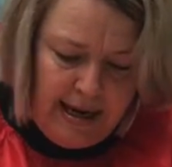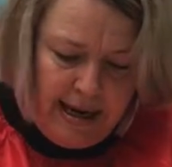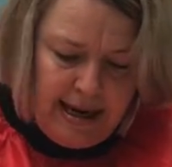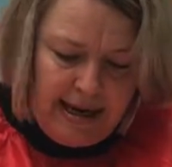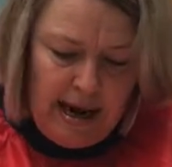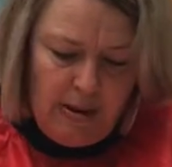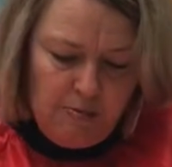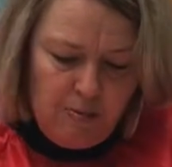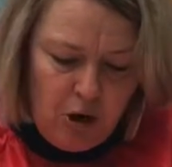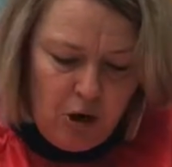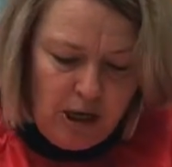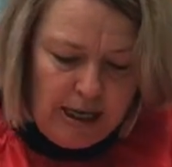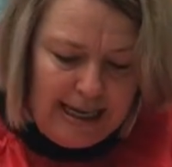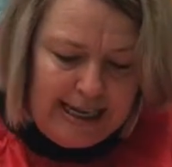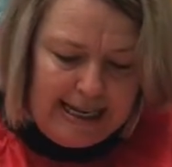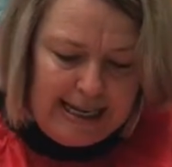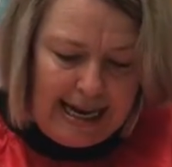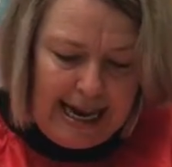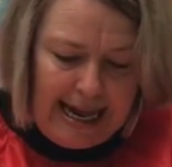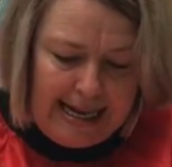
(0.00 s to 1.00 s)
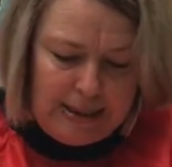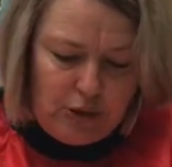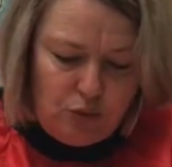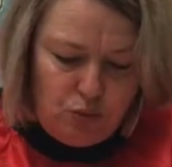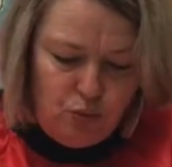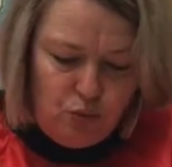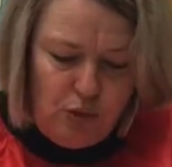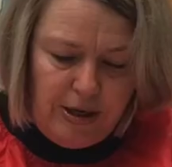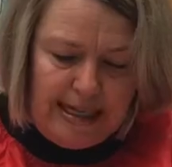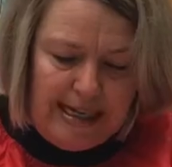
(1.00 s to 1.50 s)
Now modelling clay is
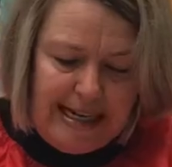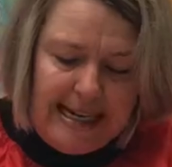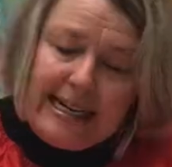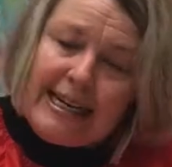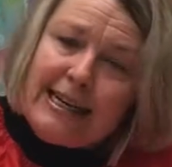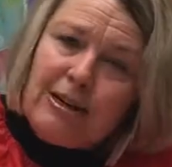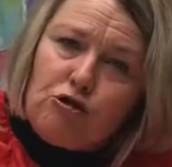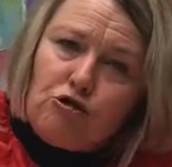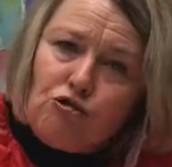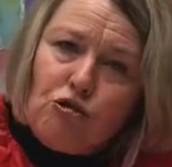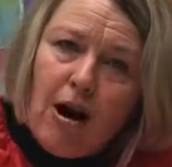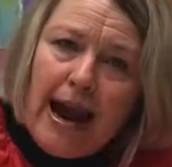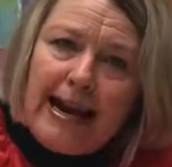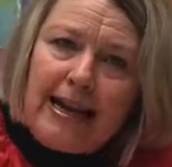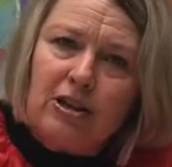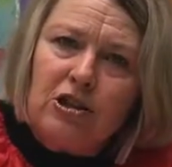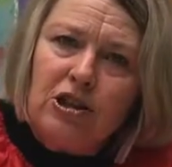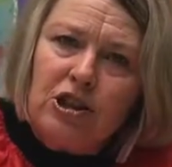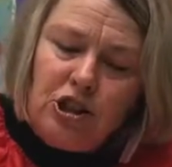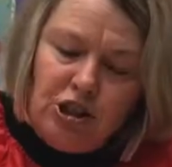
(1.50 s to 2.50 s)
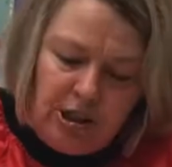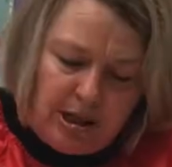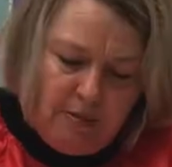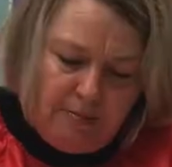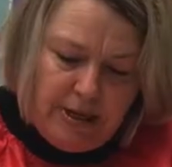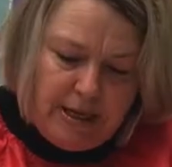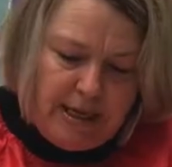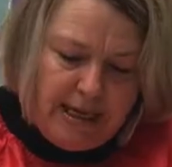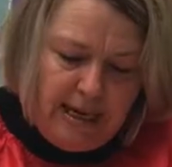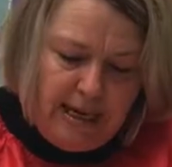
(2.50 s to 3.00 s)
really great because you can
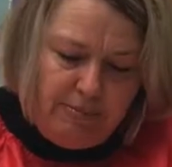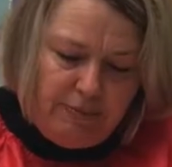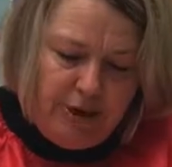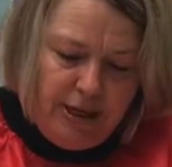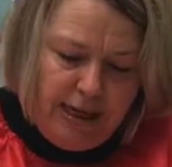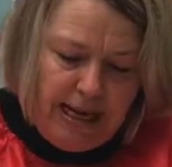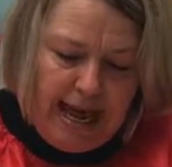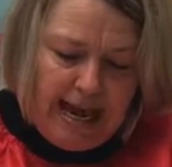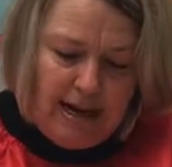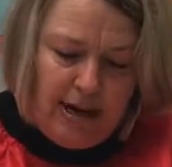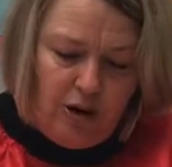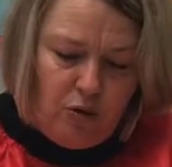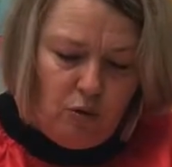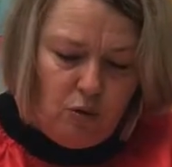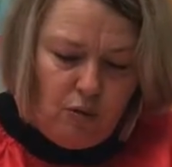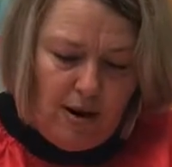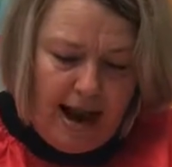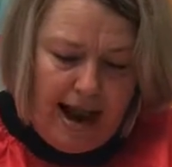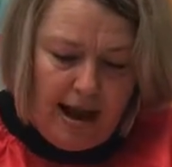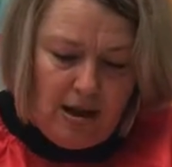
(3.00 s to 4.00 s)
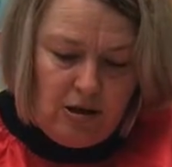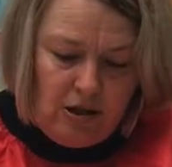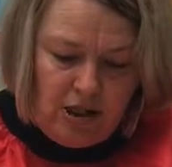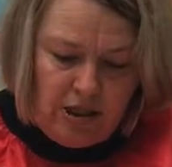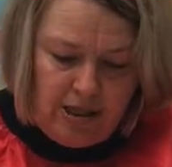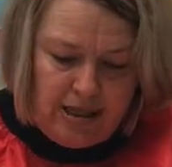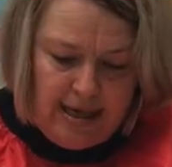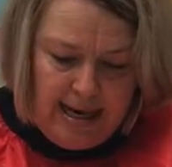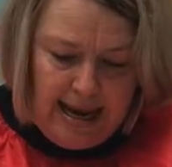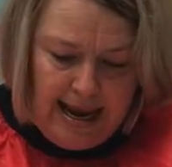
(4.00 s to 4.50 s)
manipulate it around
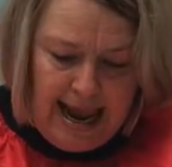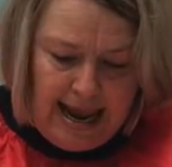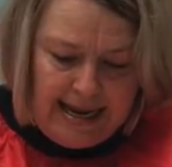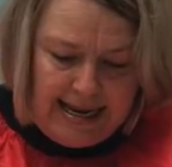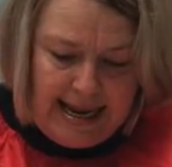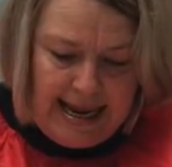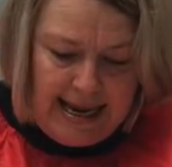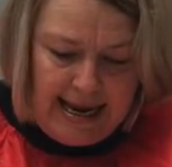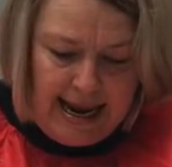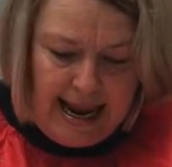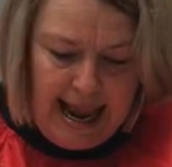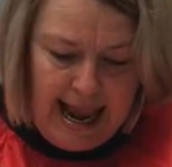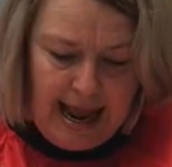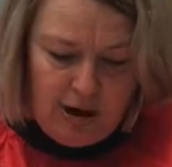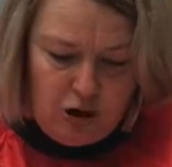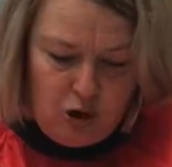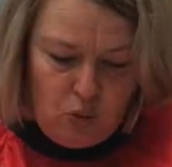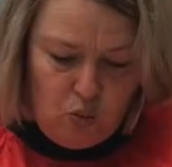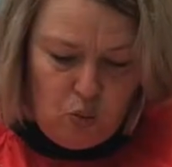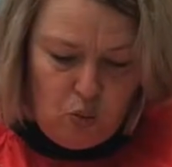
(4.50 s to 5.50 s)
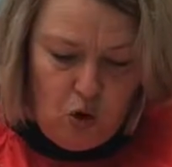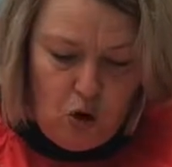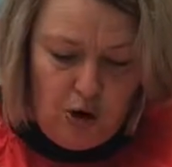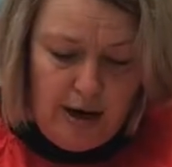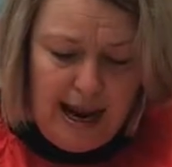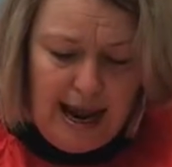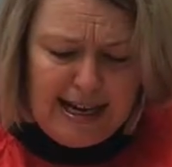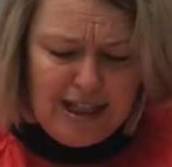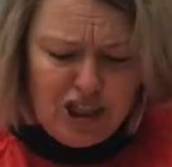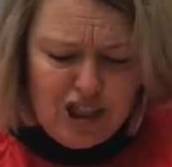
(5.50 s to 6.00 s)
and get it how you want.
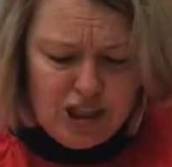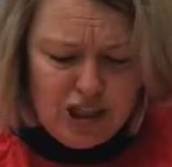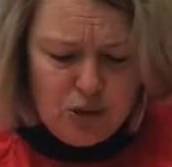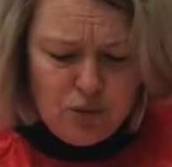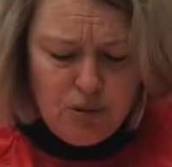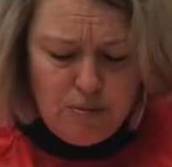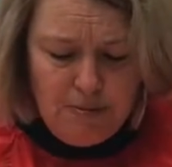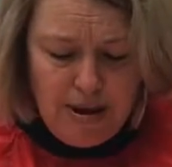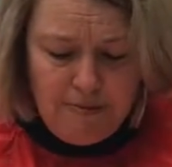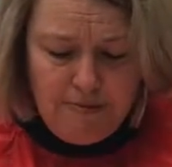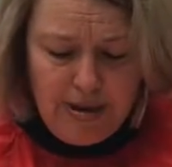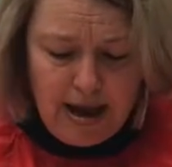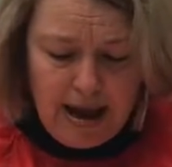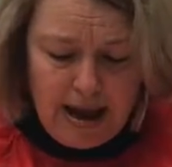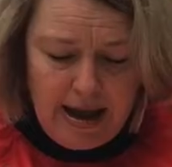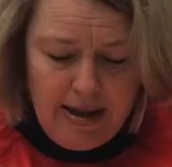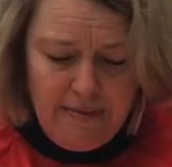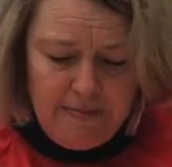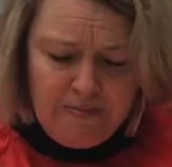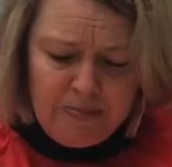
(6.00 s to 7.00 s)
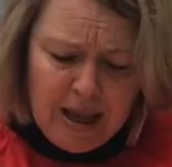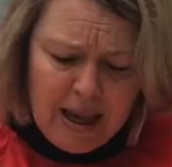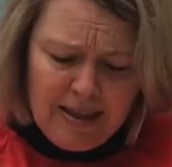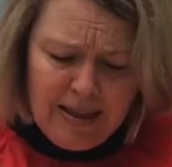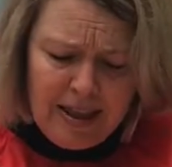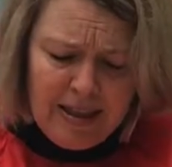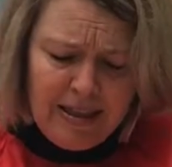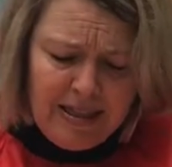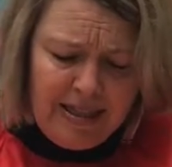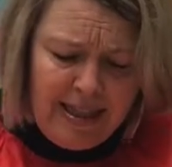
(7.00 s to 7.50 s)
And just remember
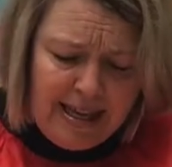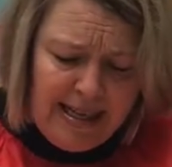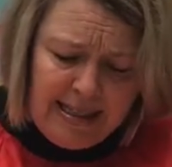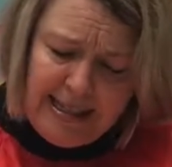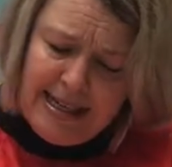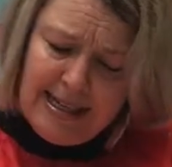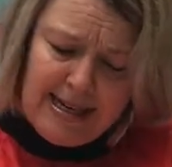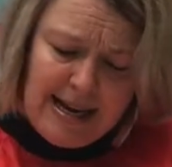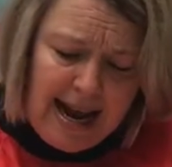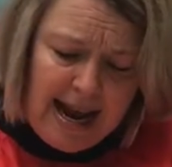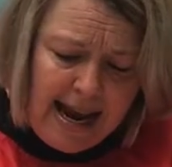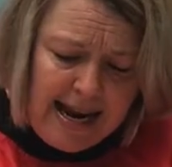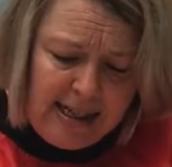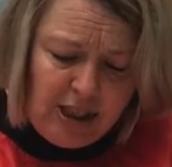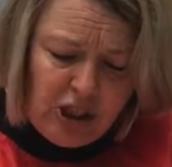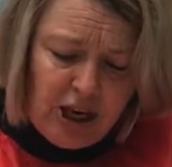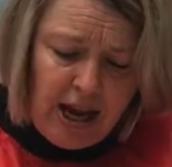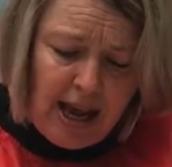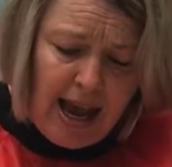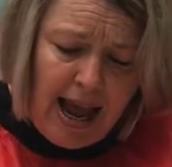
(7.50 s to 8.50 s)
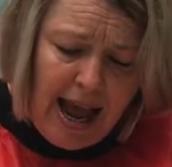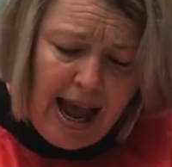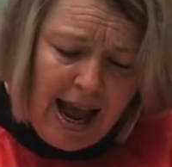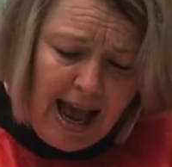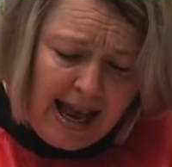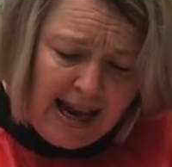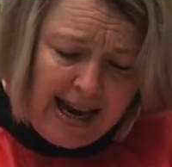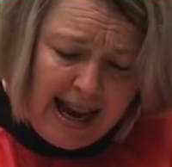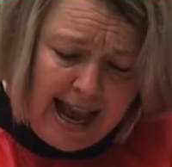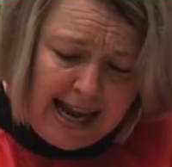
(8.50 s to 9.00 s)
that things in nature
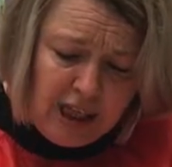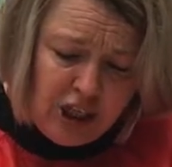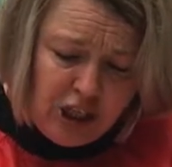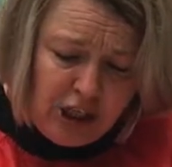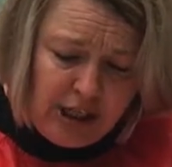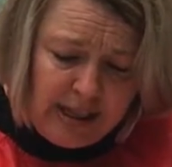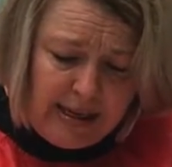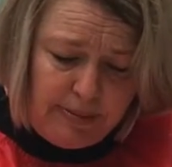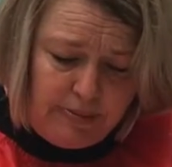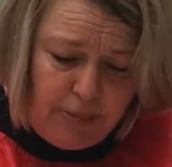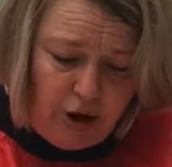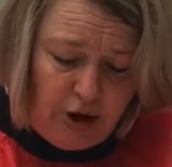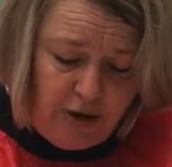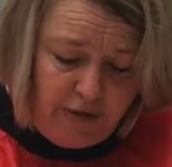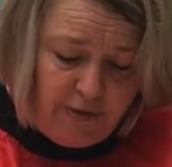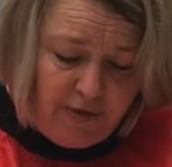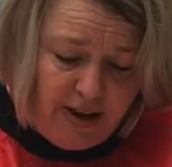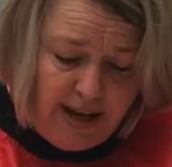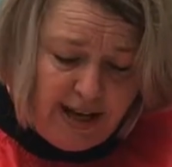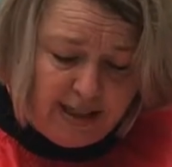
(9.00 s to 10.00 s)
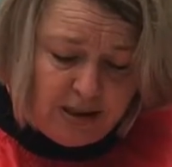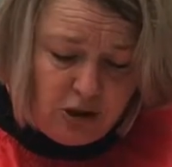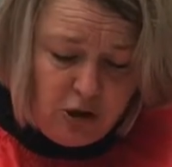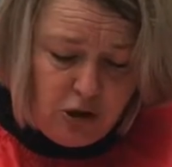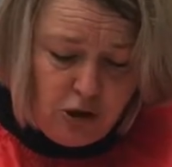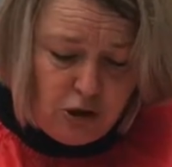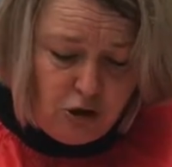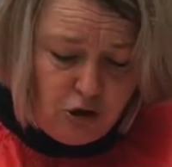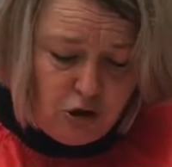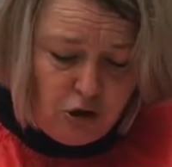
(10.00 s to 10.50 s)
aren't actually perfect, so
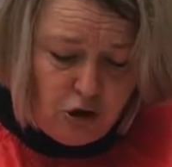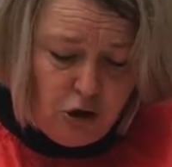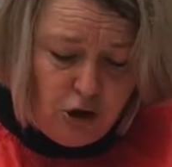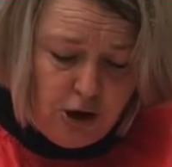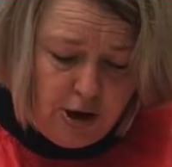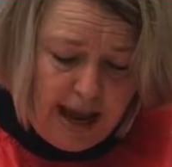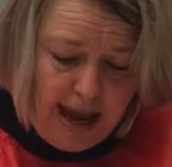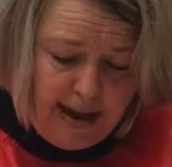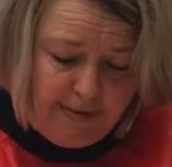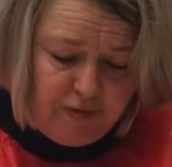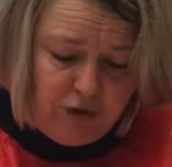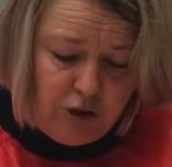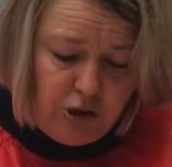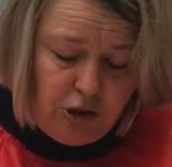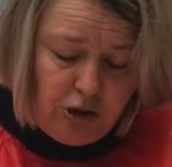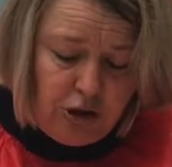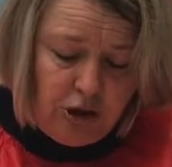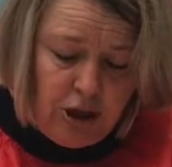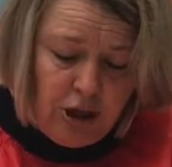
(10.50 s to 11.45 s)
you don't have to